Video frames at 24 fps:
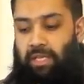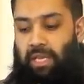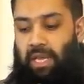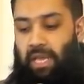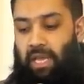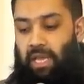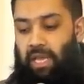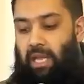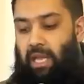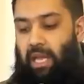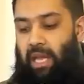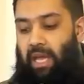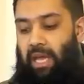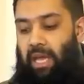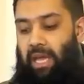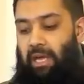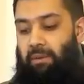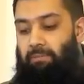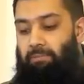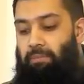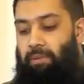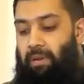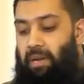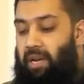they
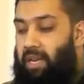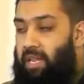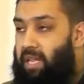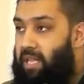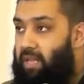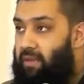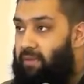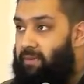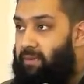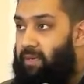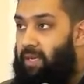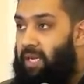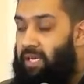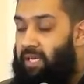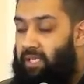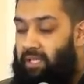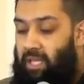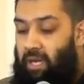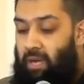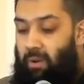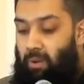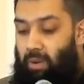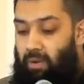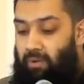had believed and had
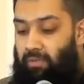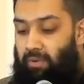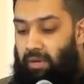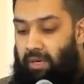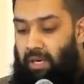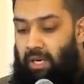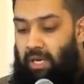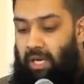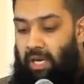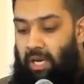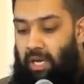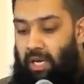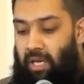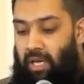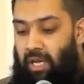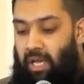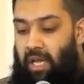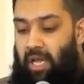taqwa of Allah,